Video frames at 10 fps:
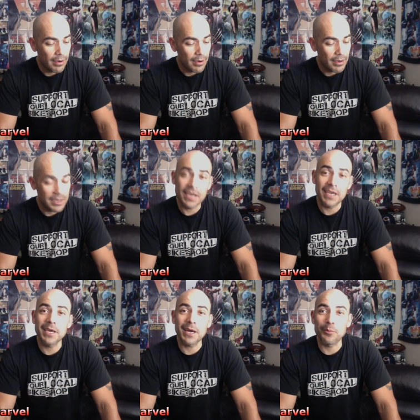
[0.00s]
he
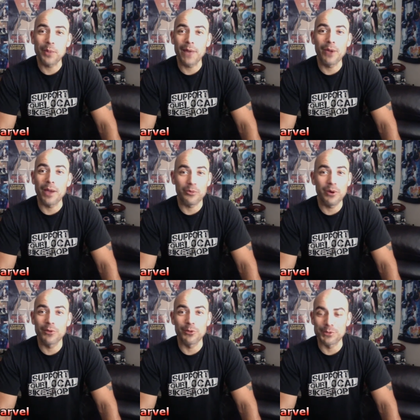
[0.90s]
got a bad rap. We
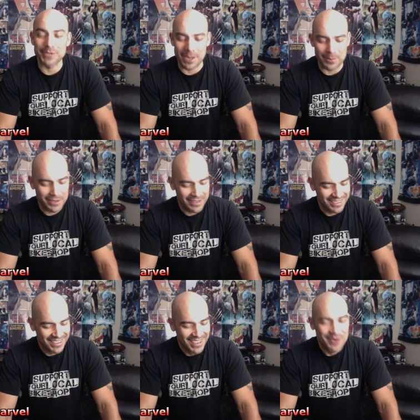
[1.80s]
all know the time.
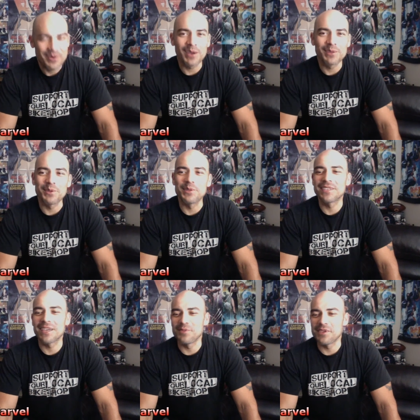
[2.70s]
We all know the
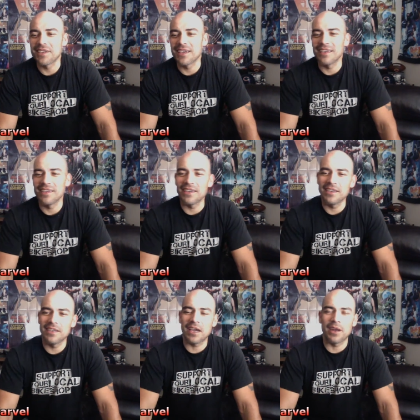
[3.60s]
time
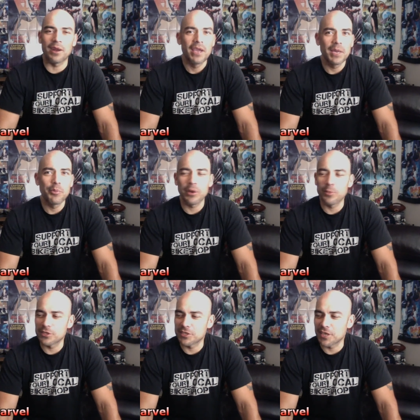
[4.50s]
that he pretty
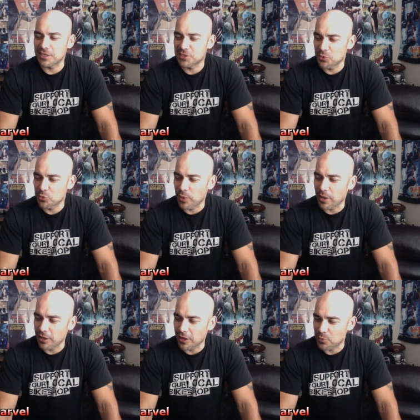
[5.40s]
much got jumped by a
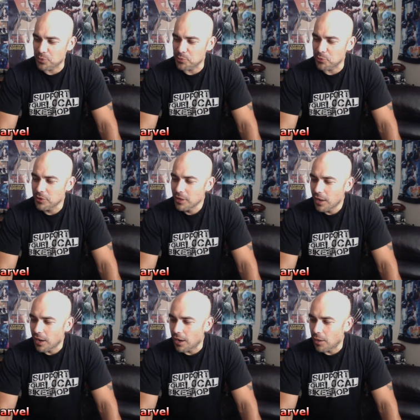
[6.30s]
lot of people.
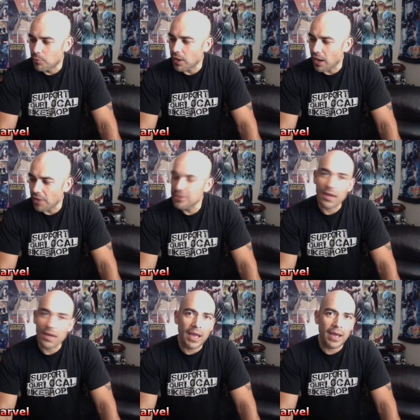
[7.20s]
But I
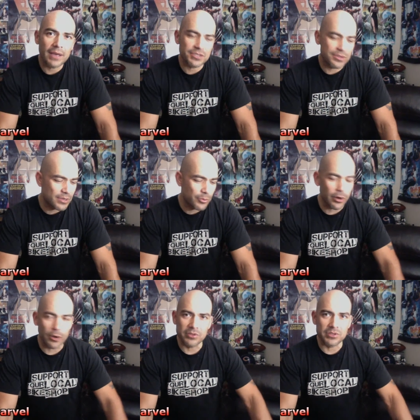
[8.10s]
actually think
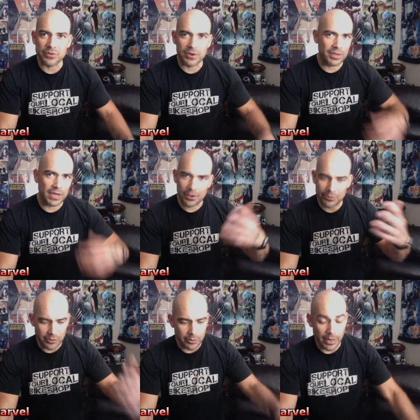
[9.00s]
regardless of anything how you
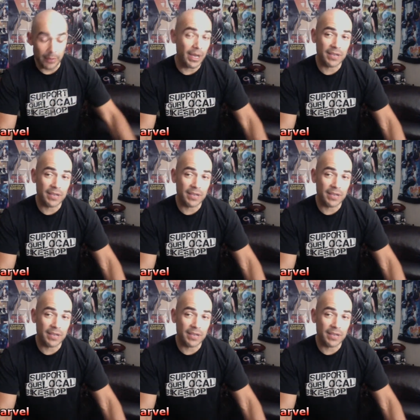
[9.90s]
feel about him,